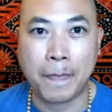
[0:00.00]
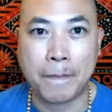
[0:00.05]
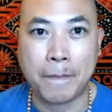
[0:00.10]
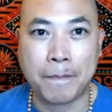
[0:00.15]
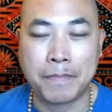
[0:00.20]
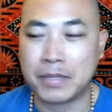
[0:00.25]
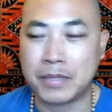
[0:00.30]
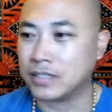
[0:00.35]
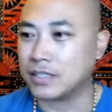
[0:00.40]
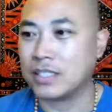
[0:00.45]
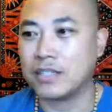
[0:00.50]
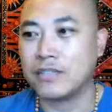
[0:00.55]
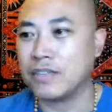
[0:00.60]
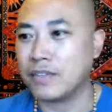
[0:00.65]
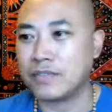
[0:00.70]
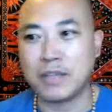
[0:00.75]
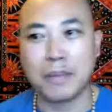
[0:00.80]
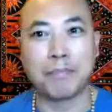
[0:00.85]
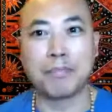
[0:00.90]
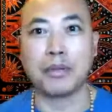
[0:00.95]
Because even
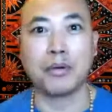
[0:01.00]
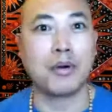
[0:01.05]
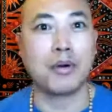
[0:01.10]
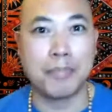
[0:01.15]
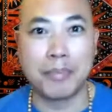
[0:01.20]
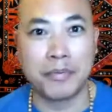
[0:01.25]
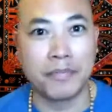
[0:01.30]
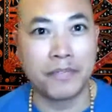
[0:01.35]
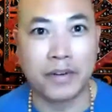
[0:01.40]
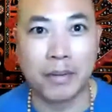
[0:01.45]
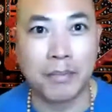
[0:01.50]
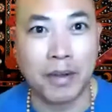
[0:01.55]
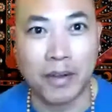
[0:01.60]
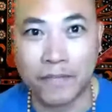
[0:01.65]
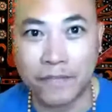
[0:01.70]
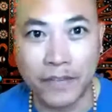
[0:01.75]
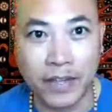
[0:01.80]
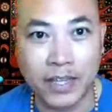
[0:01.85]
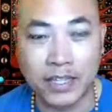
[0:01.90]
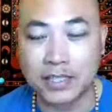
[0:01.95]
if they blow up in front of my
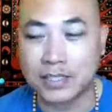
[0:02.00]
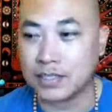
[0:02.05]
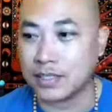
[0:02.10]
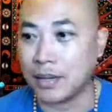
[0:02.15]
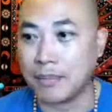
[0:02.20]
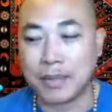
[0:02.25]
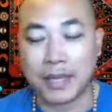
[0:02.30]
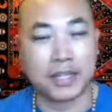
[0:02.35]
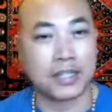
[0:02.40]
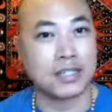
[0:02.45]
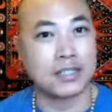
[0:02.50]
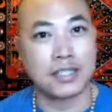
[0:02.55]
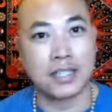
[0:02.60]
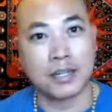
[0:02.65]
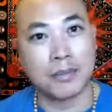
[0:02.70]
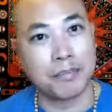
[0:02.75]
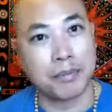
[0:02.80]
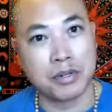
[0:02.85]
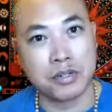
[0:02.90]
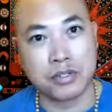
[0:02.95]
face, I'm not going to take
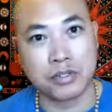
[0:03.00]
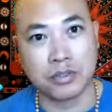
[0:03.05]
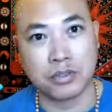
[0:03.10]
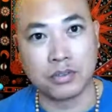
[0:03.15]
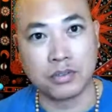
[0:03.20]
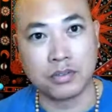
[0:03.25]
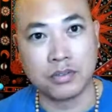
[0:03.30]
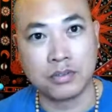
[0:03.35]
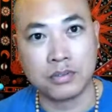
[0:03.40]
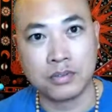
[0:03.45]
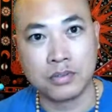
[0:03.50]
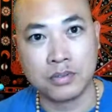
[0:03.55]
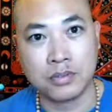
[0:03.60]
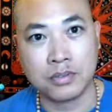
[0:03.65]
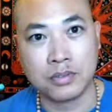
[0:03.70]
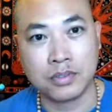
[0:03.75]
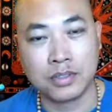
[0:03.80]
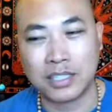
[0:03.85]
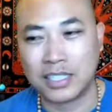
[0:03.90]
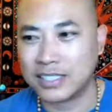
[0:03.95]
it personal.
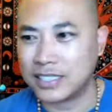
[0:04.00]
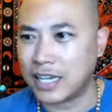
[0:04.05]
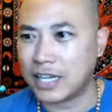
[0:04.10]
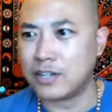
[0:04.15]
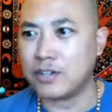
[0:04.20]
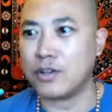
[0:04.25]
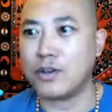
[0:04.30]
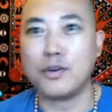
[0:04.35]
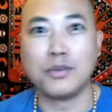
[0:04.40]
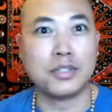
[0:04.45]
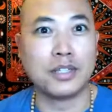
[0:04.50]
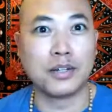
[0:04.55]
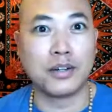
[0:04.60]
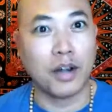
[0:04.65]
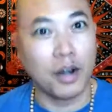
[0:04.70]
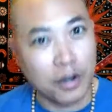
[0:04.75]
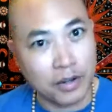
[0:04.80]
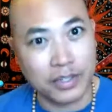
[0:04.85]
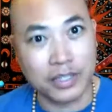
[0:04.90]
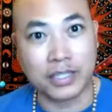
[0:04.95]
Because I know they're
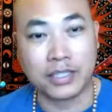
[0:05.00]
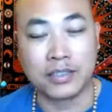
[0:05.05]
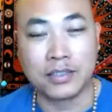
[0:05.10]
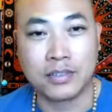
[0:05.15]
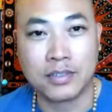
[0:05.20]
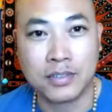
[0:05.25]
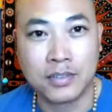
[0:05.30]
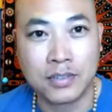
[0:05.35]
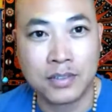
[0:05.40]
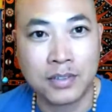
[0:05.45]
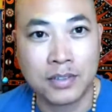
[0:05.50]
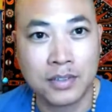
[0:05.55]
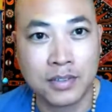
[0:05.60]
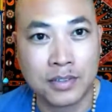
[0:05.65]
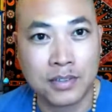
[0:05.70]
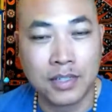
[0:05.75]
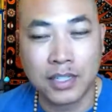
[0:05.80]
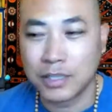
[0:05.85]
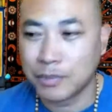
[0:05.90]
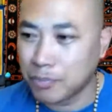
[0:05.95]
hurting.
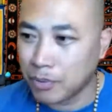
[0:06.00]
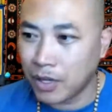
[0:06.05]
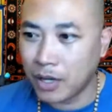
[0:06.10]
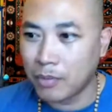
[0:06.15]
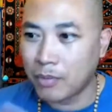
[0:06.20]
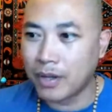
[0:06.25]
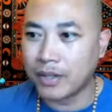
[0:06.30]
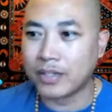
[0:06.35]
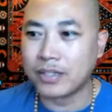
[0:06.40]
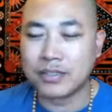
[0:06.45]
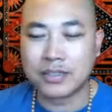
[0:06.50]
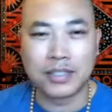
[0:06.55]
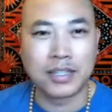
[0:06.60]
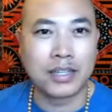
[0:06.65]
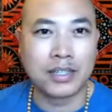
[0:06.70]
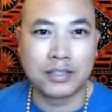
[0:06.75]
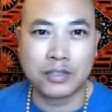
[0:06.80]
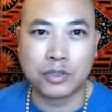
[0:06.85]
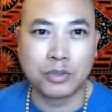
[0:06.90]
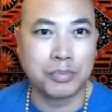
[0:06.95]
That's probably why they're
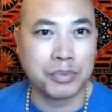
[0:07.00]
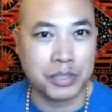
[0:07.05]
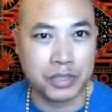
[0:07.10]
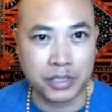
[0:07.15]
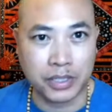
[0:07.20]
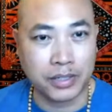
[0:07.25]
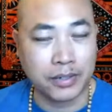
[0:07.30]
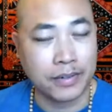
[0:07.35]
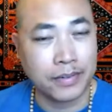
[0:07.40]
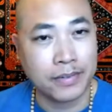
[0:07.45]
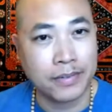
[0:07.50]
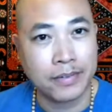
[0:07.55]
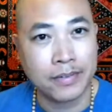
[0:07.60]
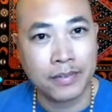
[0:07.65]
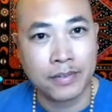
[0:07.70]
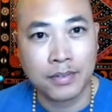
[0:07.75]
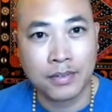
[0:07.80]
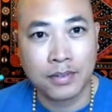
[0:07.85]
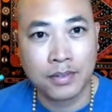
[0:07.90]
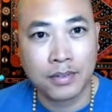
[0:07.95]
saying stupid shit.
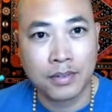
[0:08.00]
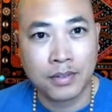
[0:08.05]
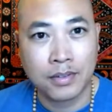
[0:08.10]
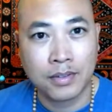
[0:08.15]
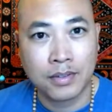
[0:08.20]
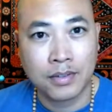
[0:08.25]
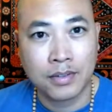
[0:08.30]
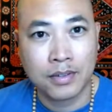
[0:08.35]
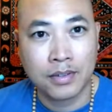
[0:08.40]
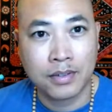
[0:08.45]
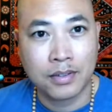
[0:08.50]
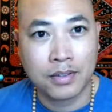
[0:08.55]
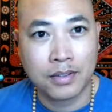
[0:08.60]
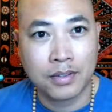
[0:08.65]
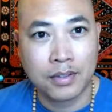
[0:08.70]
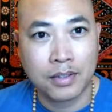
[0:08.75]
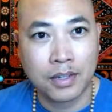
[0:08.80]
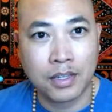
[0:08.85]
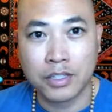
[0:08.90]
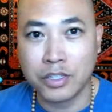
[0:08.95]

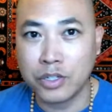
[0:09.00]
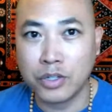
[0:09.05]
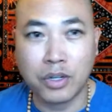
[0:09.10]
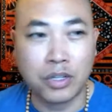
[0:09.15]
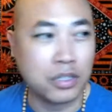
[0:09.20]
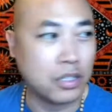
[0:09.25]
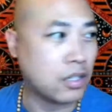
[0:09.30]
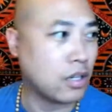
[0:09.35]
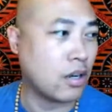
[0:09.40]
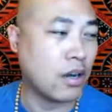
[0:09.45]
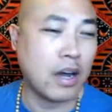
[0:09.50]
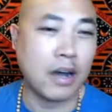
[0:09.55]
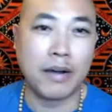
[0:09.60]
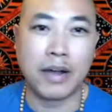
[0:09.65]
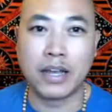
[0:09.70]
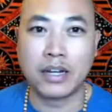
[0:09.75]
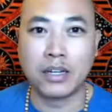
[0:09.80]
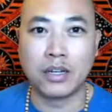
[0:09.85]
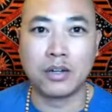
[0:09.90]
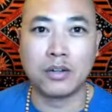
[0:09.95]
And you know how
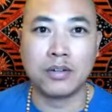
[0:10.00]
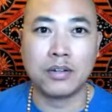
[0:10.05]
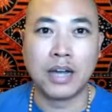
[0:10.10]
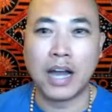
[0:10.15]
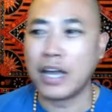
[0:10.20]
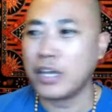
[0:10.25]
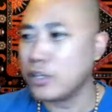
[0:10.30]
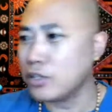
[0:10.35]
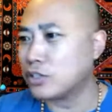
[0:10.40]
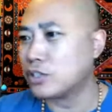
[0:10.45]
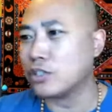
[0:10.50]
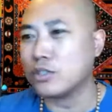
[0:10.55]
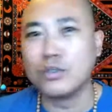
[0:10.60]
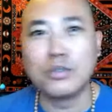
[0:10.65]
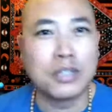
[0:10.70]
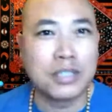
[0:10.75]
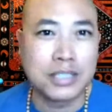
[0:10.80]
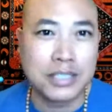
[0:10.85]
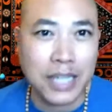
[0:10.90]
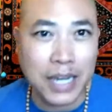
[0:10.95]
I know? I used to do
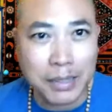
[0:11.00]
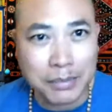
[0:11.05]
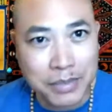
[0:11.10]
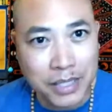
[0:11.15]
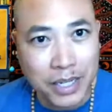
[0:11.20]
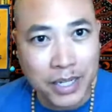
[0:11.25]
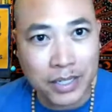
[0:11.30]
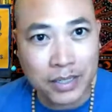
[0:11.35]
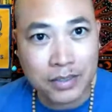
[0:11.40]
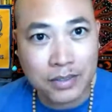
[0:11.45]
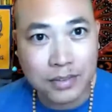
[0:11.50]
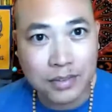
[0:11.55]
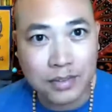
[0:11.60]
the same thing.